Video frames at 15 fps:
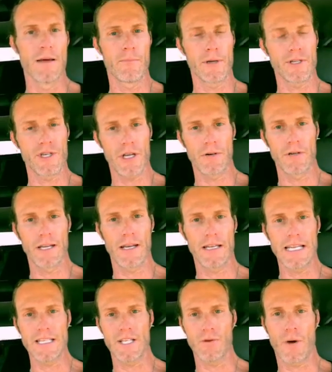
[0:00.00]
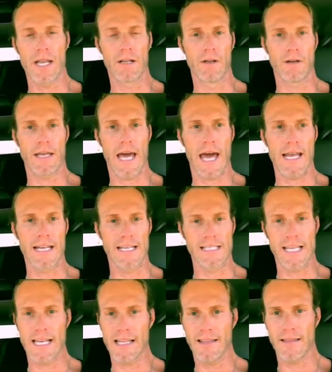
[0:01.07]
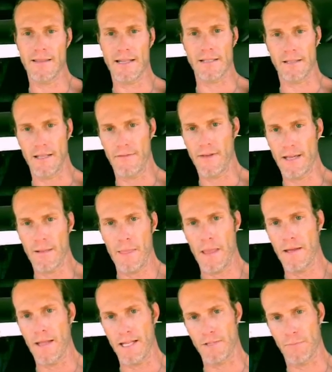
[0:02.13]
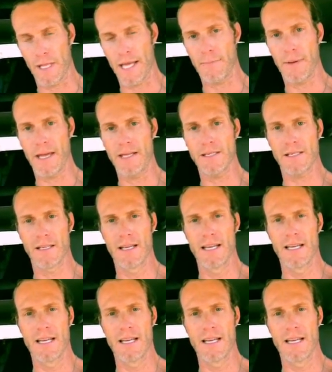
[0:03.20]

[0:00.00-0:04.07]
but generally an easy way to look at it is anything that's living, that's plant-based,